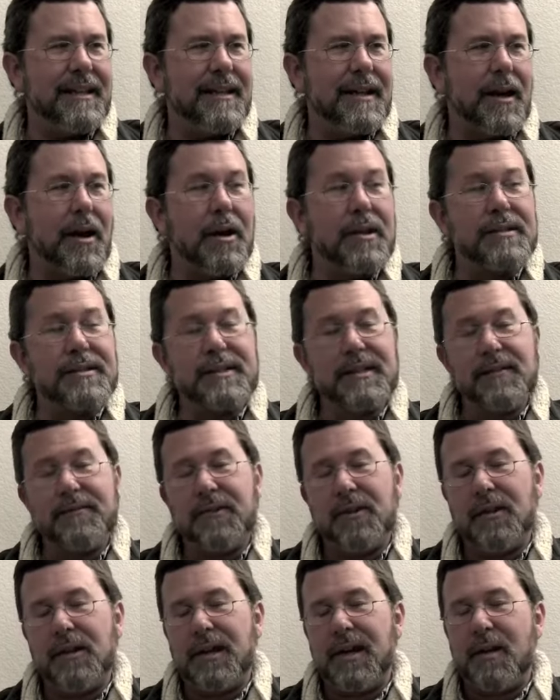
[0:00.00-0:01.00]
honestly if
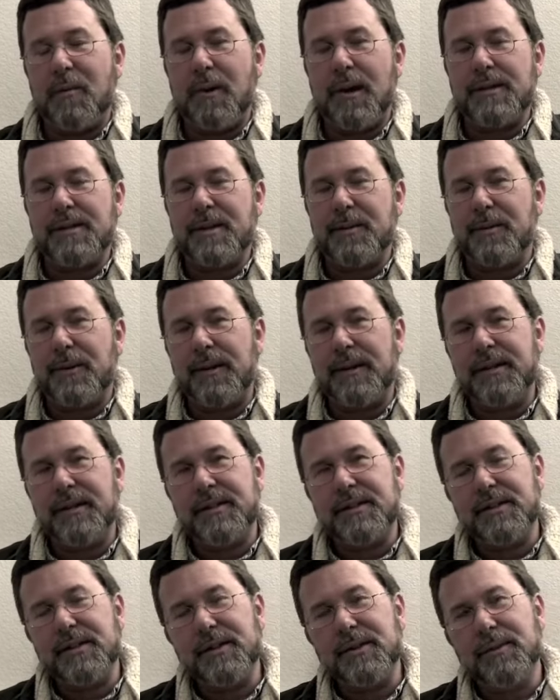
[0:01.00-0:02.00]
you look into western
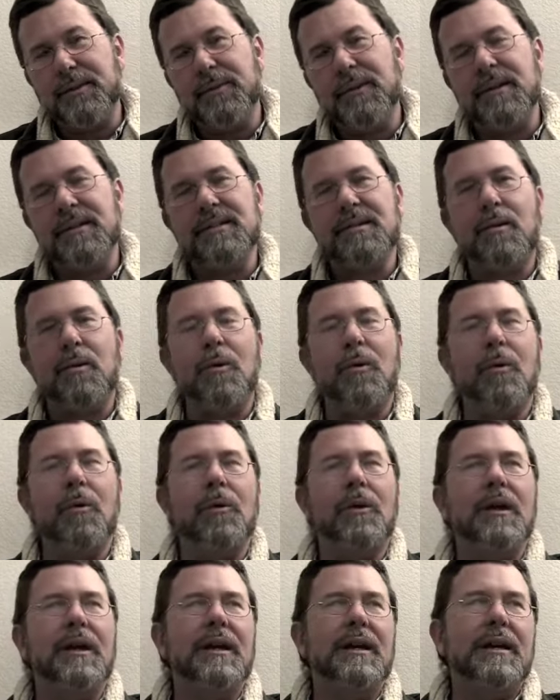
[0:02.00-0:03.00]
religion too this
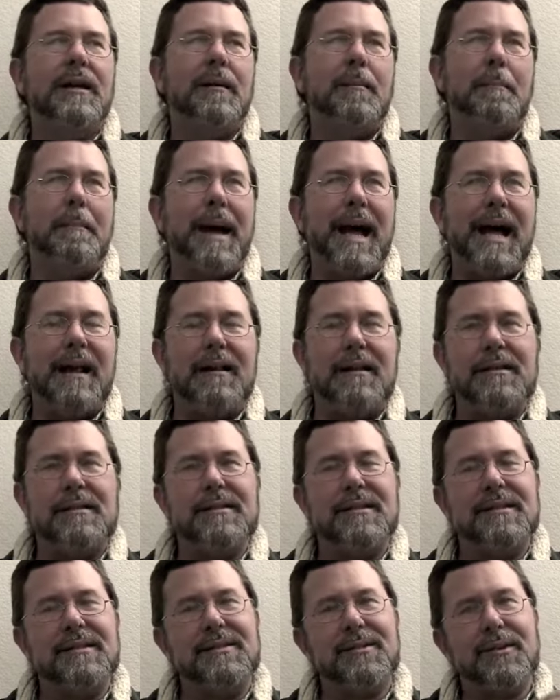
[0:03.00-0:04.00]
whole
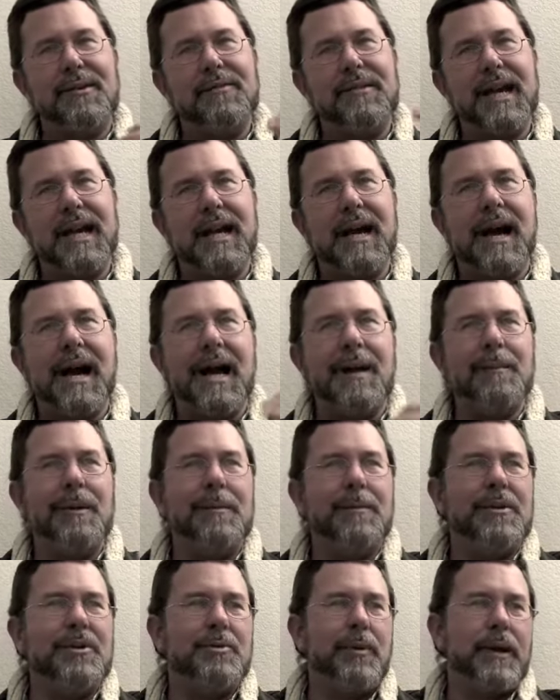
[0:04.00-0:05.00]
balance this sort of
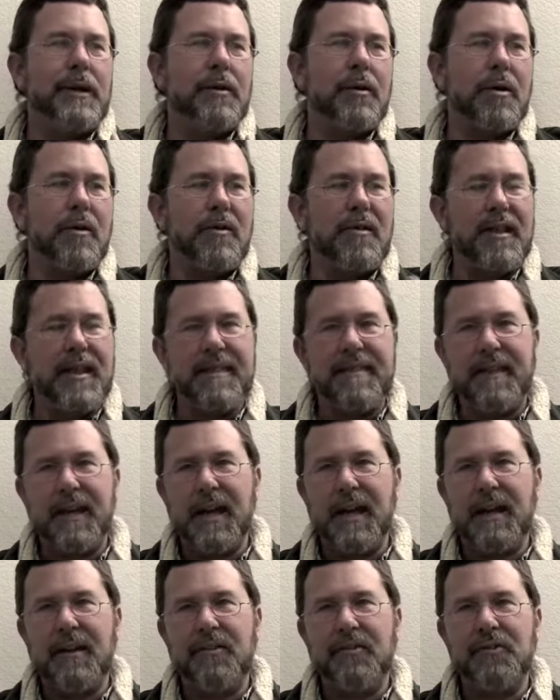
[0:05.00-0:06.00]
dichotomy between earthly
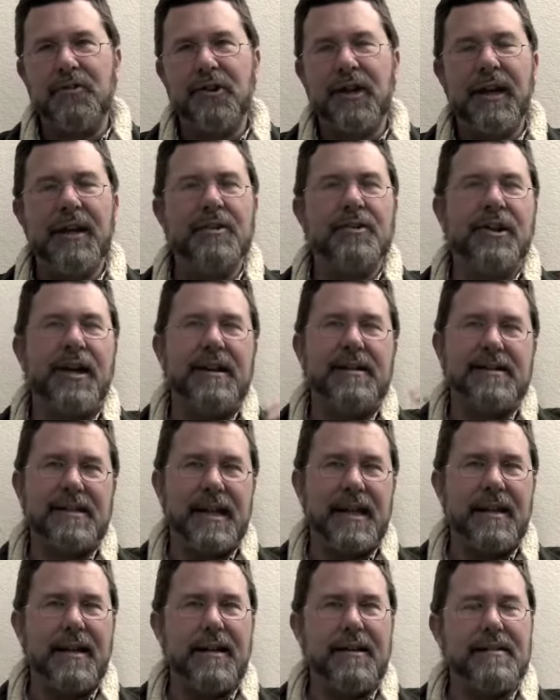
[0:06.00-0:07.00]
things and
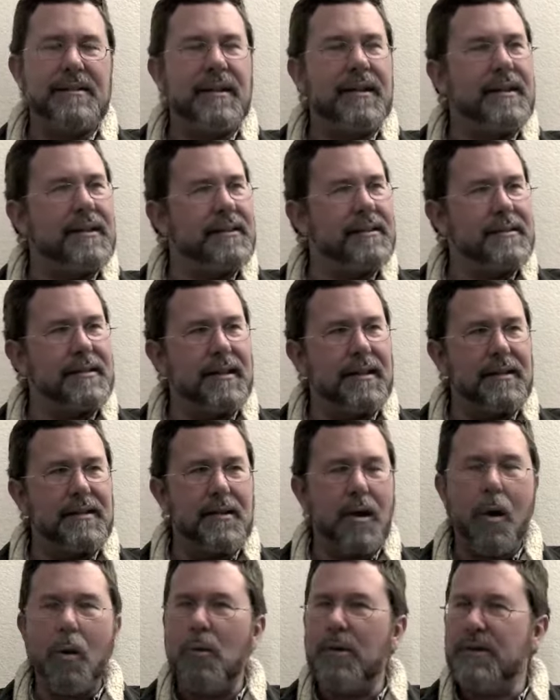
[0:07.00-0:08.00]
transcendence is
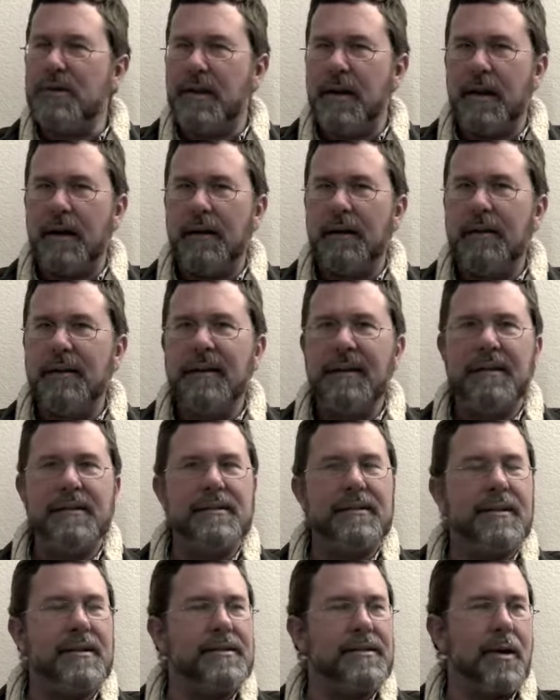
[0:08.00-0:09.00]
is always there. there
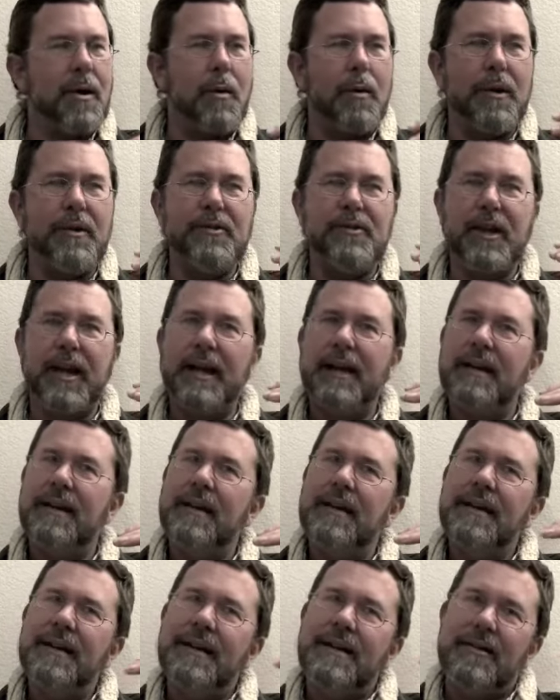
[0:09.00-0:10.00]
there's always like
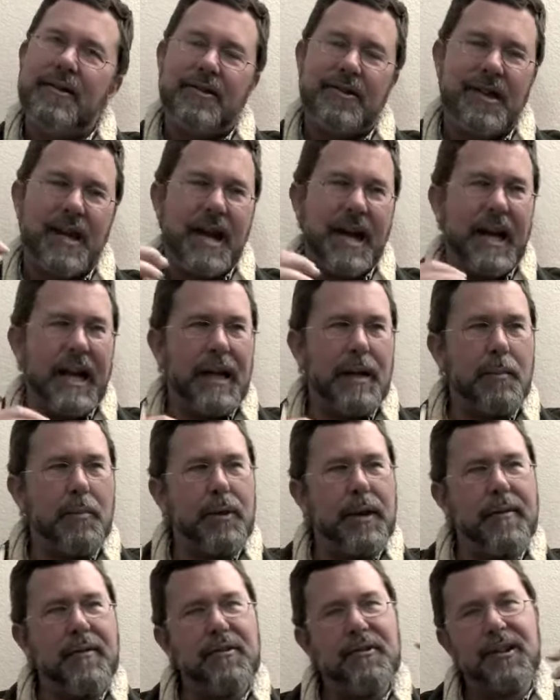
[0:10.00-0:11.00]
there's a lot of
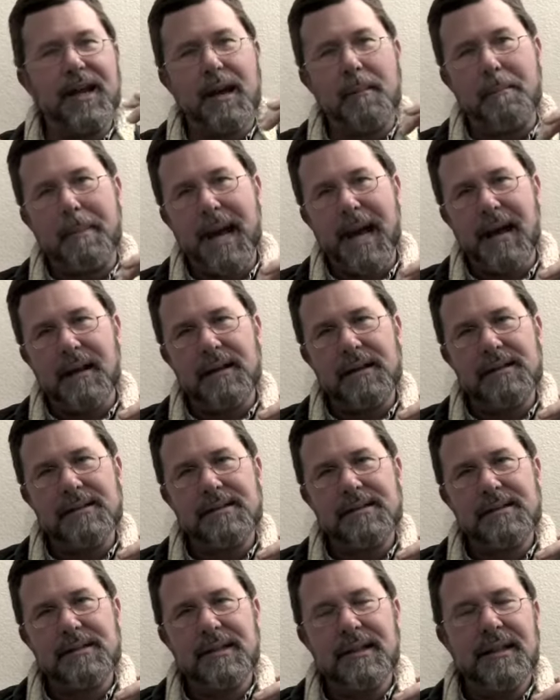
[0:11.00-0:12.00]
interplay there's a lot of
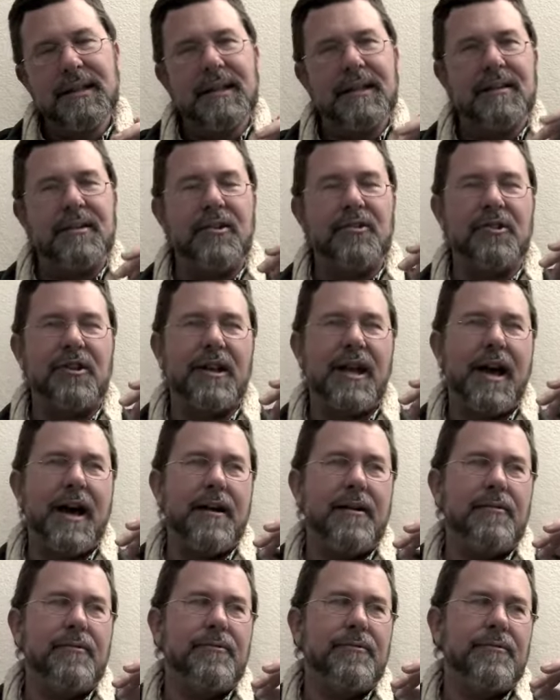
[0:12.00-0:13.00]
balance there's a
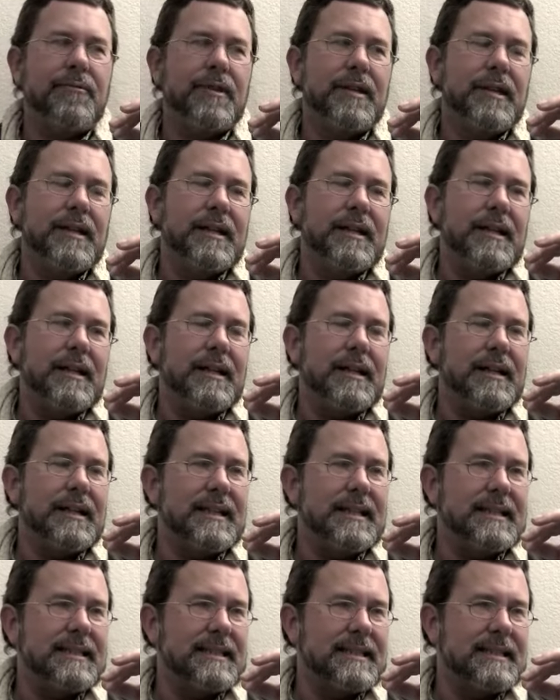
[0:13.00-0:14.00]
lot of
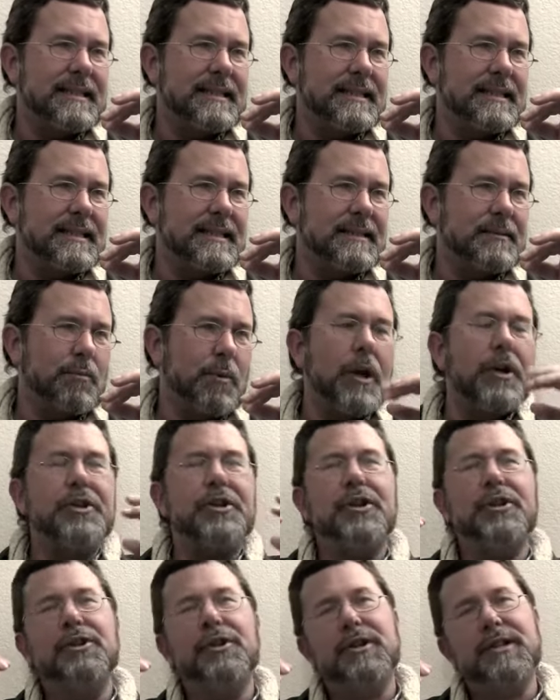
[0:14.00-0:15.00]
uh, where
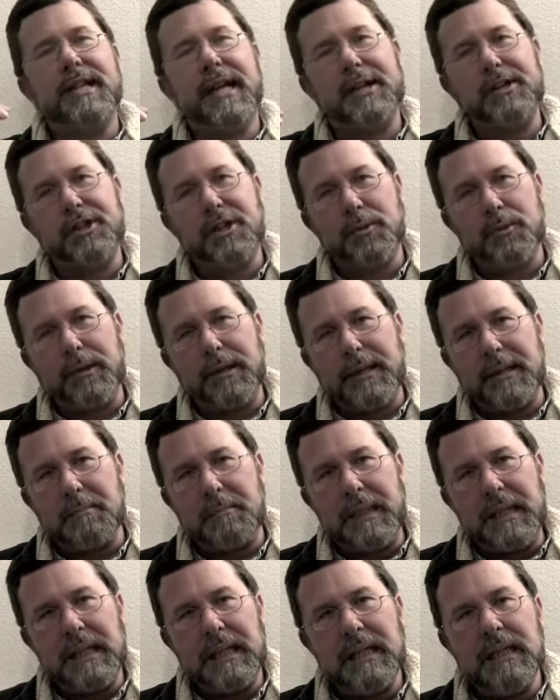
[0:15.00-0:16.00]
should your attention really
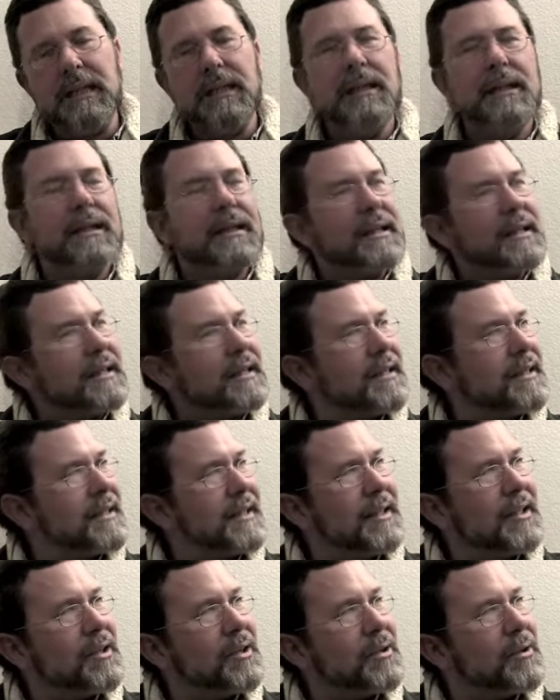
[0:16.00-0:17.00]
be?
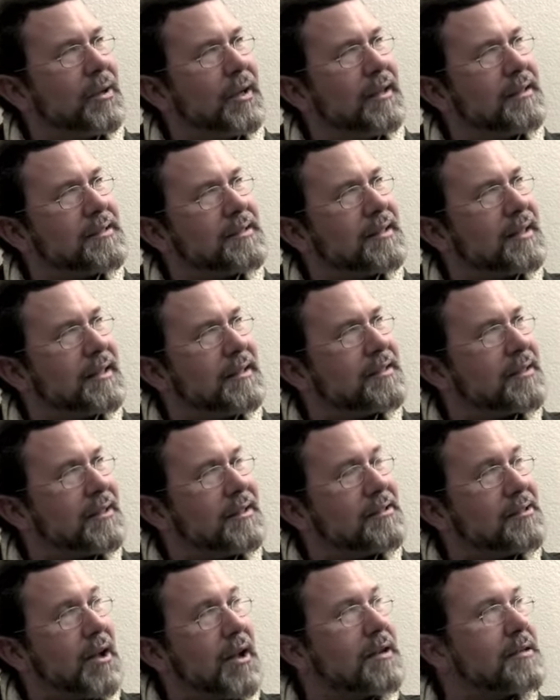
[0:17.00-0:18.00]
You know, it's it's
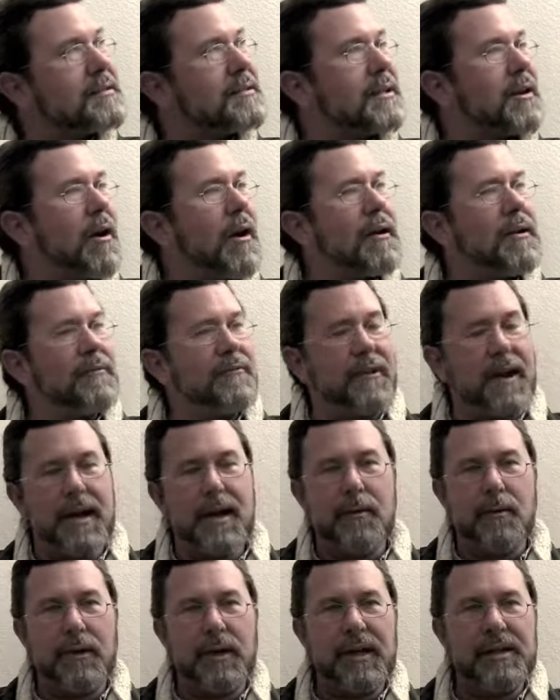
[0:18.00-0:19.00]
it's honestly hard to
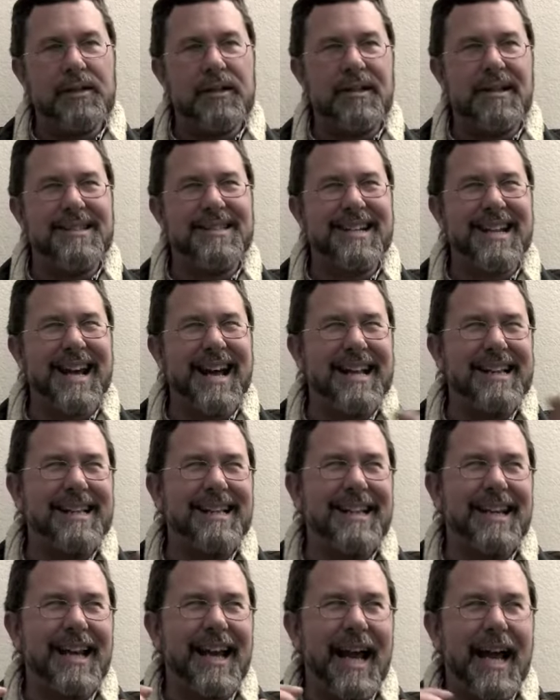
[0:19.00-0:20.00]
find a religion that's not
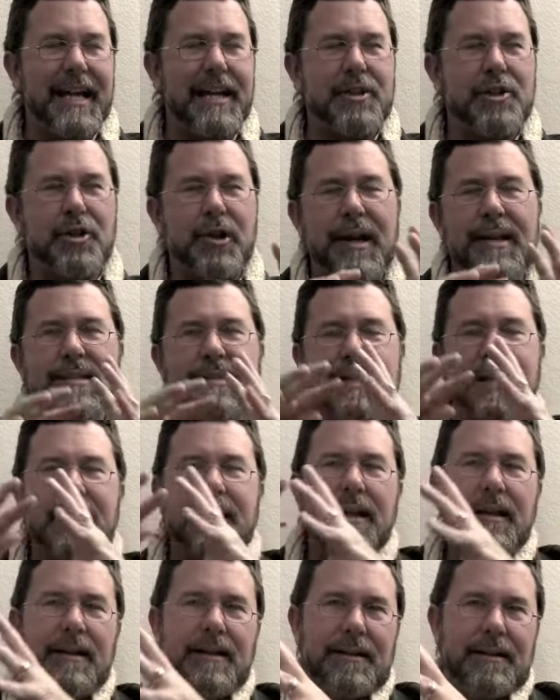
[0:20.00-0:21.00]
kind of
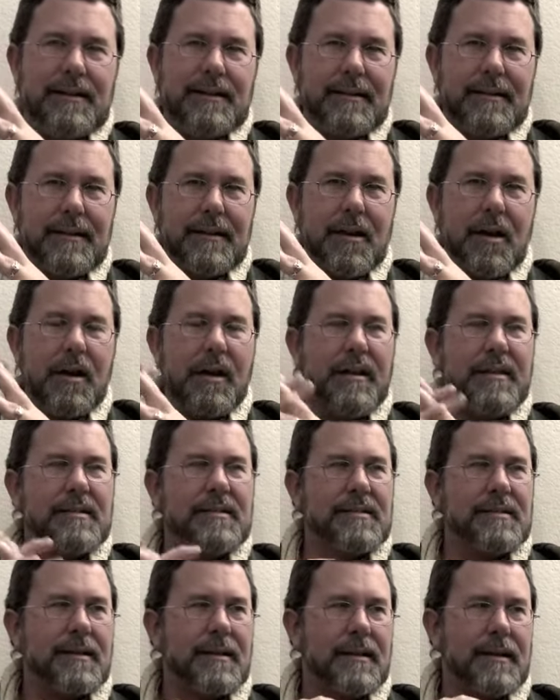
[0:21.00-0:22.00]
transcendent on
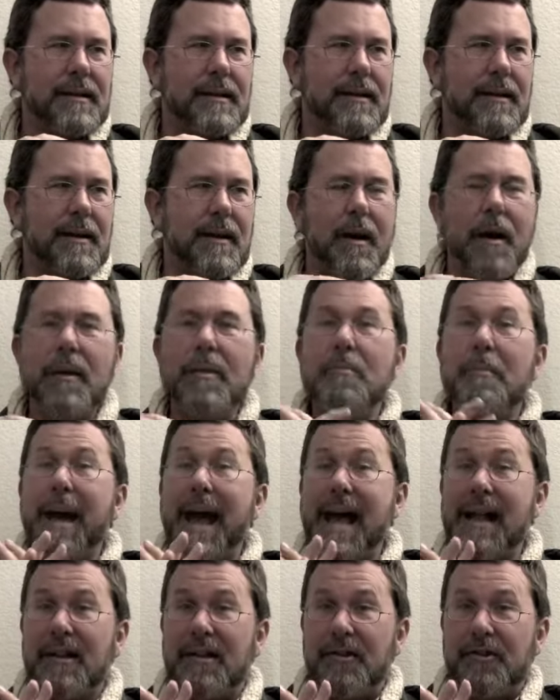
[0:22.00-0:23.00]
its uh, on
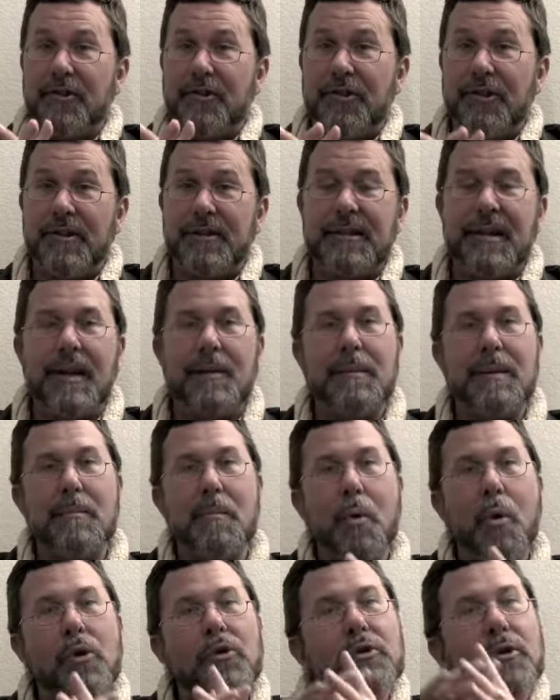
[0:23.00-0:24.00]
balance. It's going to be
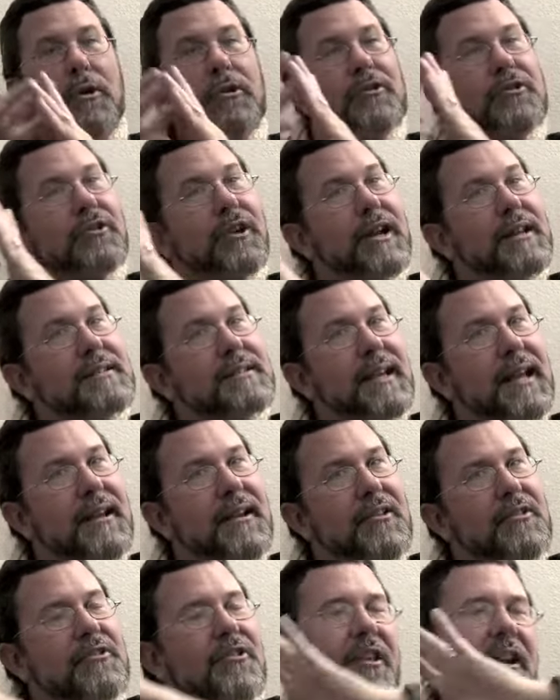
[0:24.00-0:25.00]
more towards
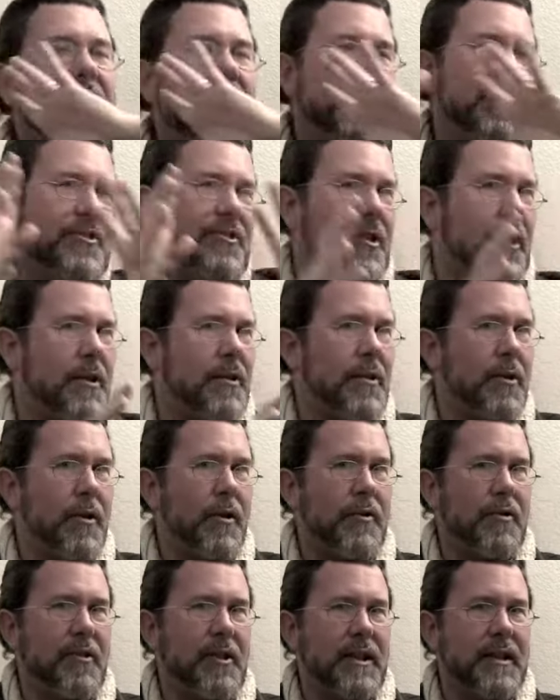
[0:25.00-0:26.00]
transcendence than it is on
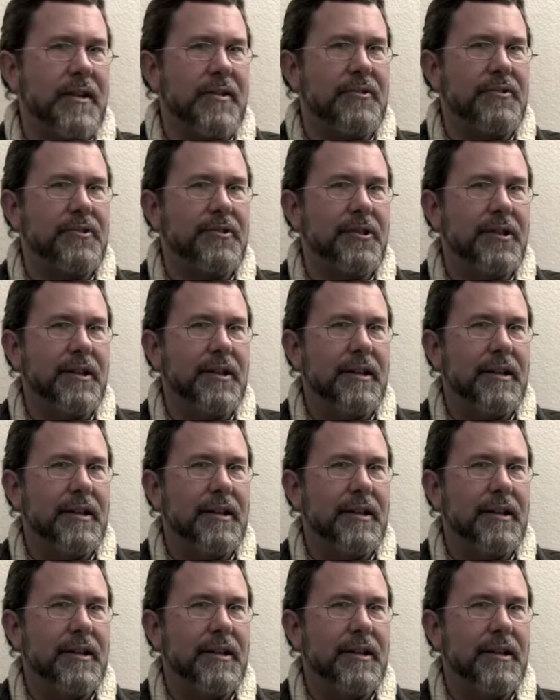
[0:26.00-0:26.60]
earthliness.